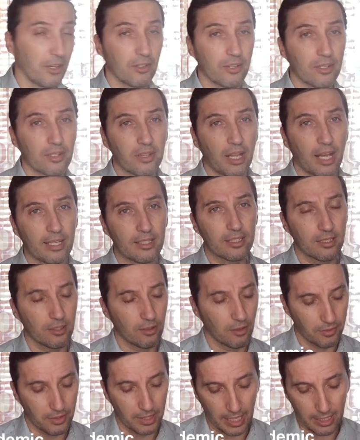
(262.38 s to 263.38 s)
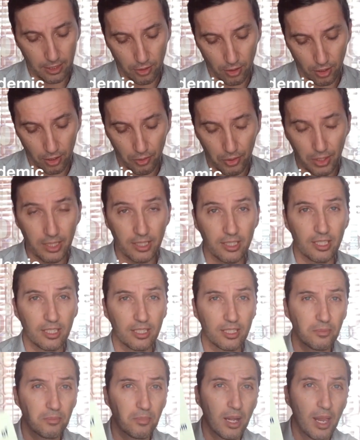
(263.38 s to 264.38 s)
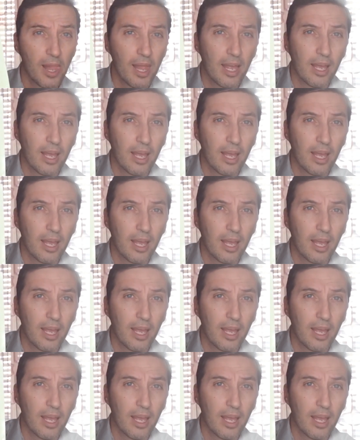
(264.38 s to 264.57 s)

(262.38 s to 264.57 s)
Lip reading: very class of textual criticism,